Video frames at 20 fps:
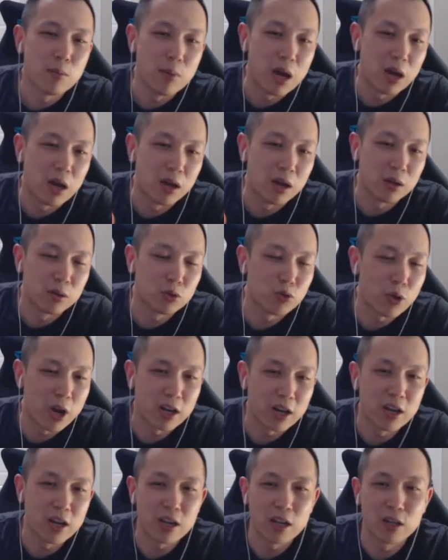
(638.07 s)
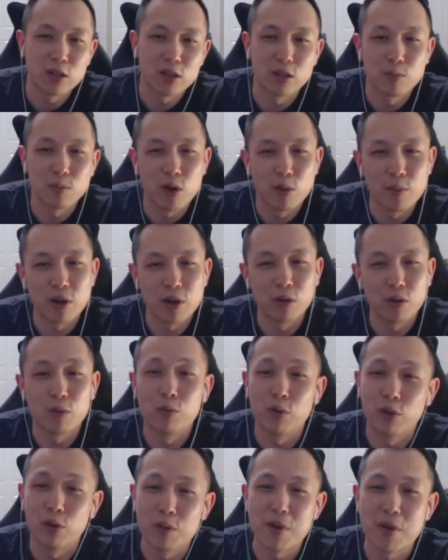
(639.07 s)
Dragonite into Melmetal,
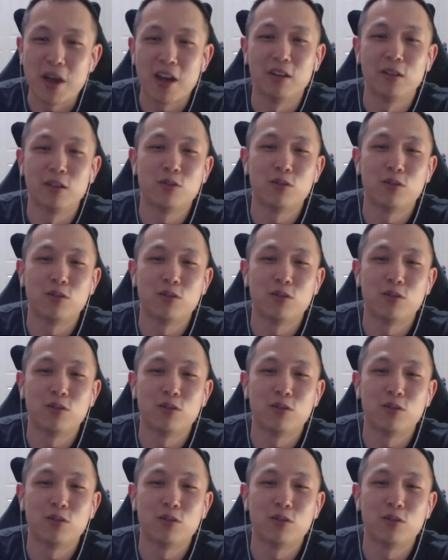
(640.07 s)
really bad.